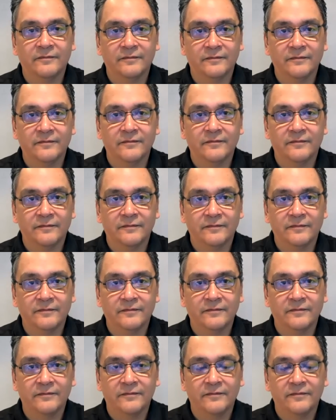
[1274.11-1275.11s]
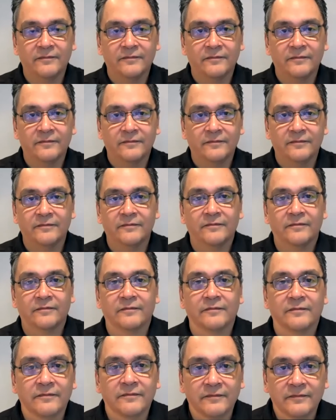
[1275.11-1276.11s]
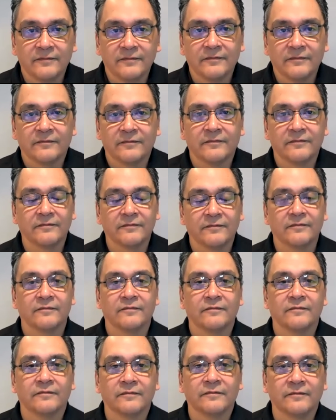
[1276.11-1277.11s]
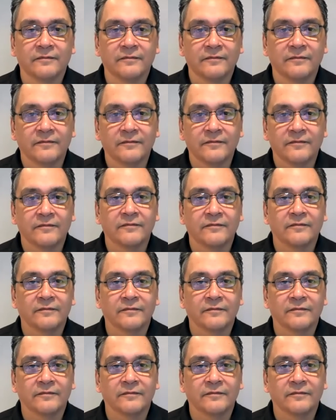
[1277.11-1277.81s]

No words are spoken by the person on screen.